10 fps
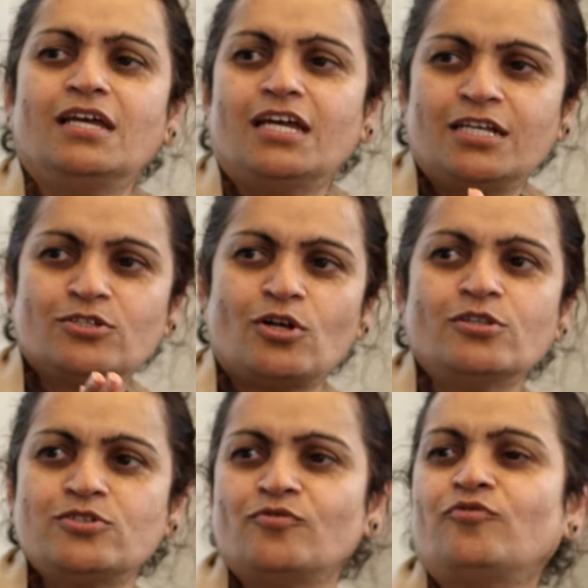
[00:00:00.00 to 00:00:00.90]
It is
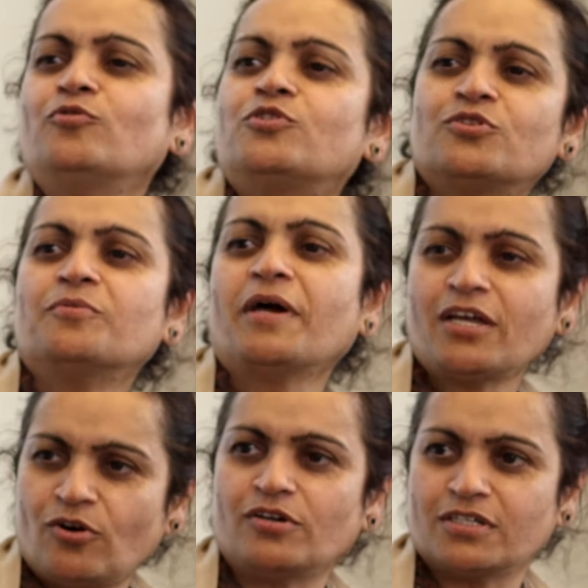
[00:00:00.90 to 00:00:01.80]
also food to the
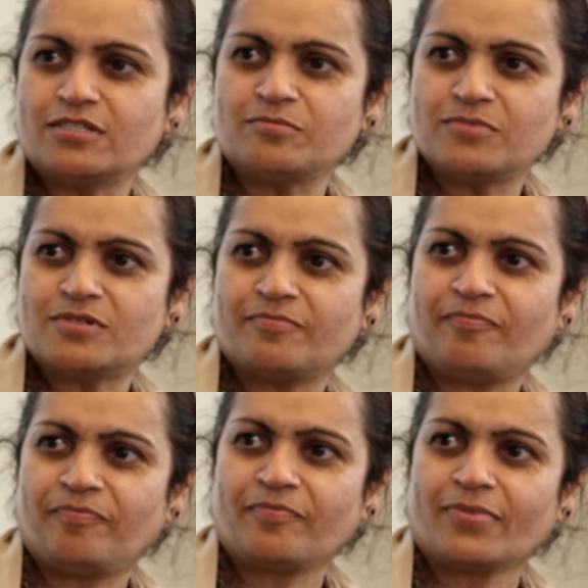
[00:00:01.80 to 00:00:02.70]
microorganisms.
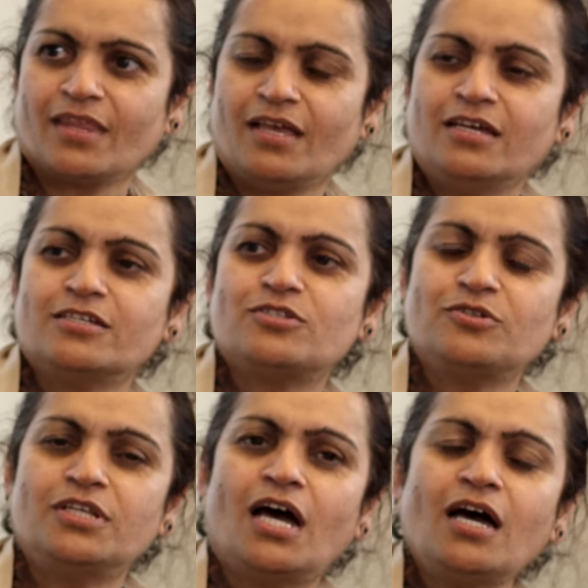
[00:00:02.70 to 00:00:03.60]
Yes. So
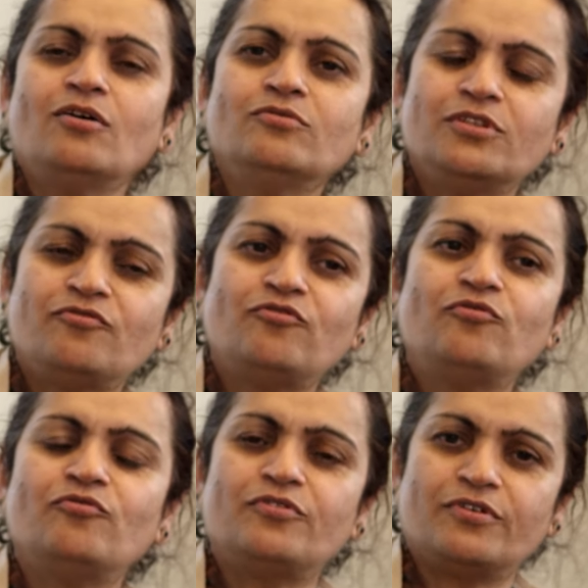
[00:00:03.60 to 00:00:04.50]
now the
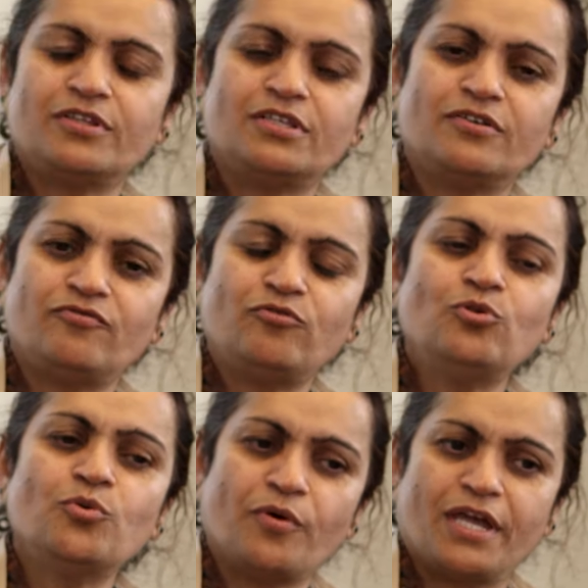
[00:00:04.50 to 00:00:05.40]

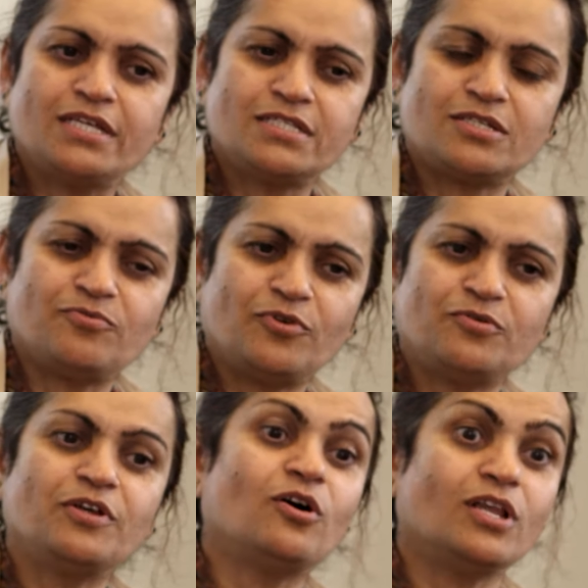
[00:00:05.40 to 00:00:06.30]
food waste, what
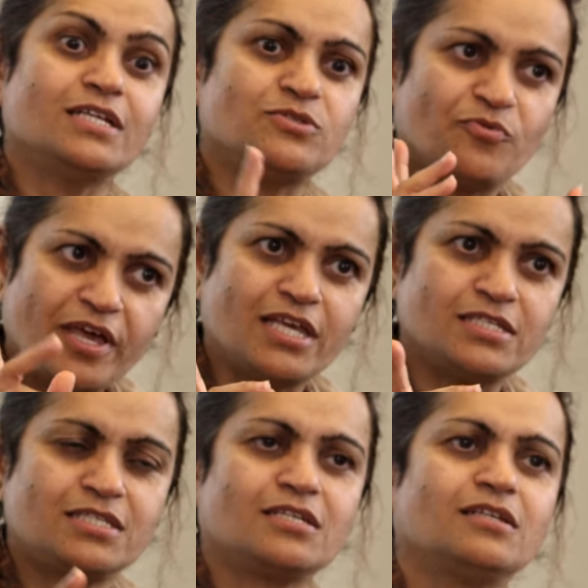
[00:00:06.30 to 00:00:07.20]
we call as
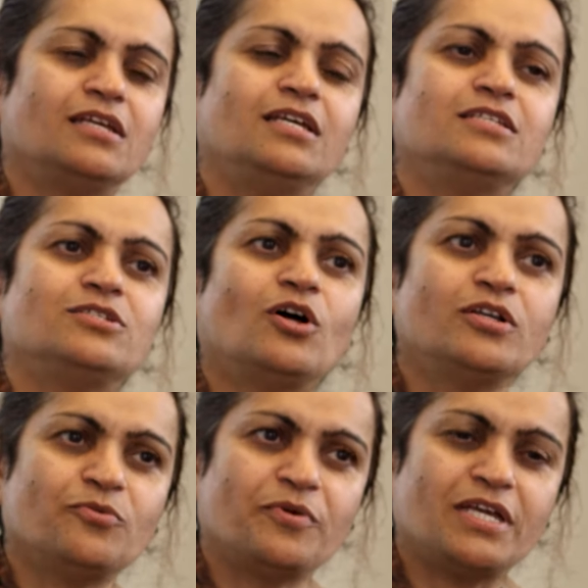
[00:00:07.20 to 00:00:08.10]
waste, is
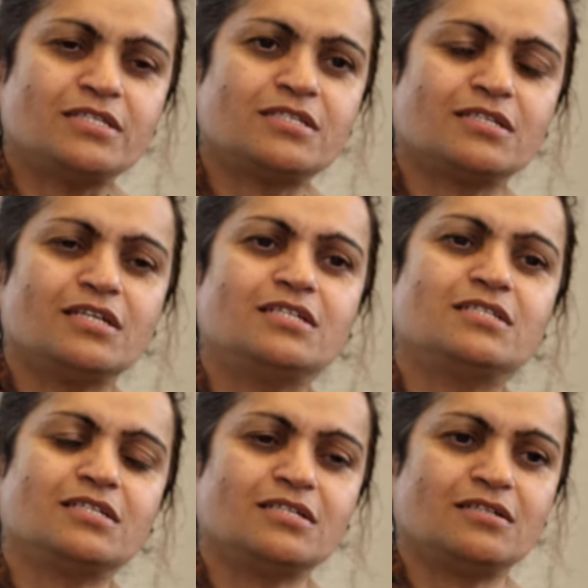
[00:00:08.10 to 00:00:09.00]
not a waste,
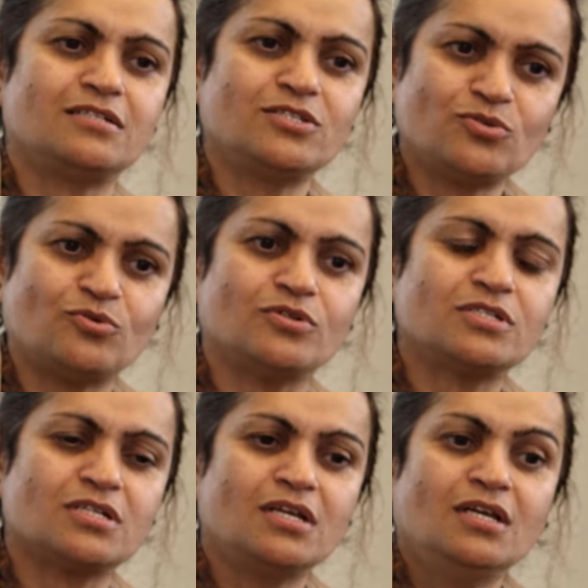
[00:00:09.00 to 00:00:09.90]
it's a
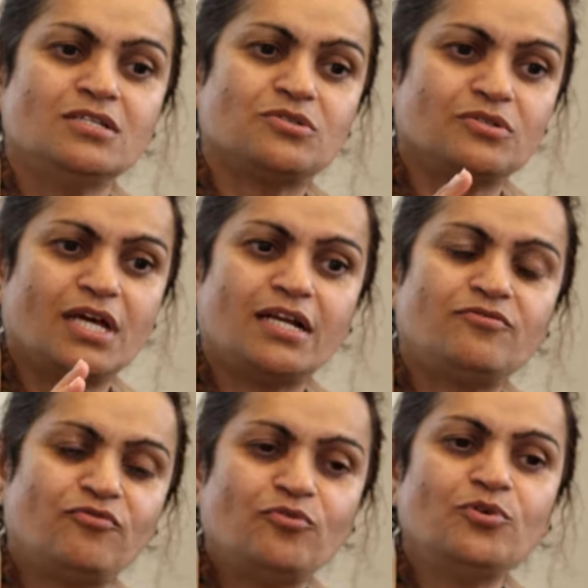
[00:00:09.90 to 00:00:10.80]
resource. So
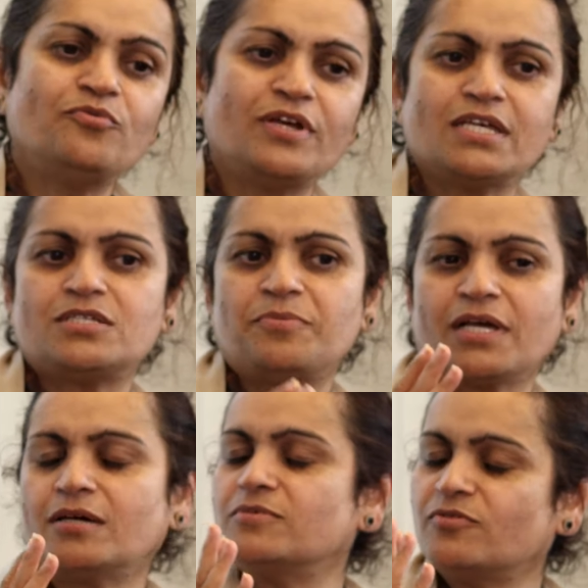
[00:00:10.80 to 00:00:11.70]
that food waste
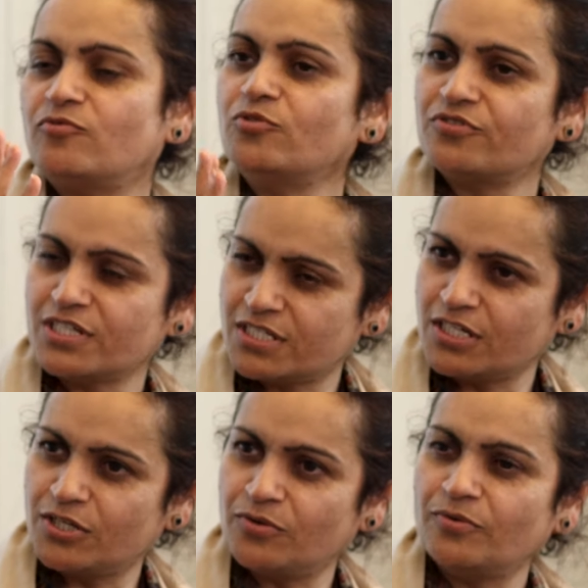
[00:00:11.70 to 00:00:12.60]
becomes a food
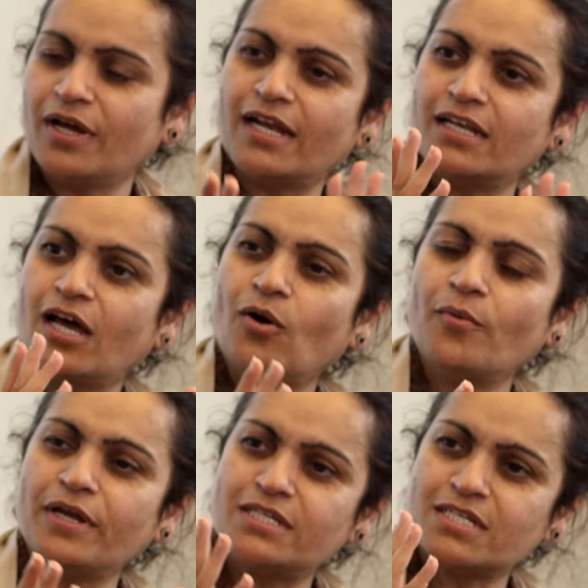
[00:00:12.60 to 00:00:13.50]
residue, and
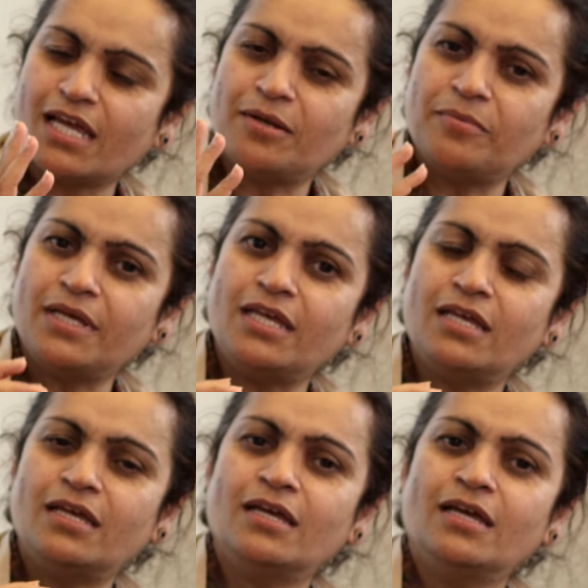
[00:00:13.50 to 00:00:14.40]
now it can
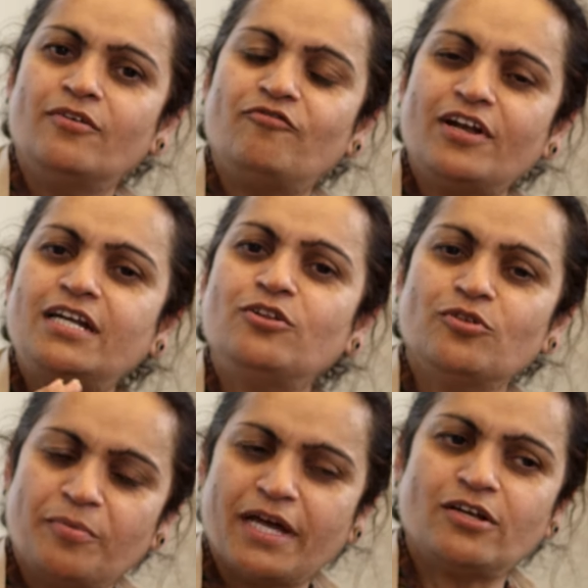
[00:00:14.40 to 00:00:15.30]
be fed to
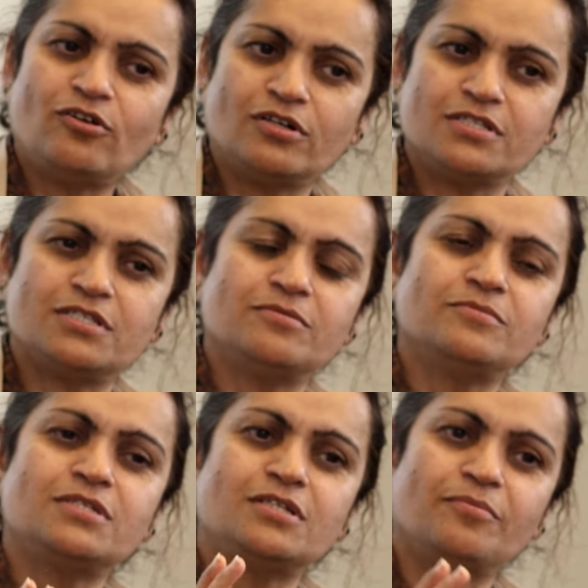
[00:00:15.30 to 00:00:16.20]
the microorganisms.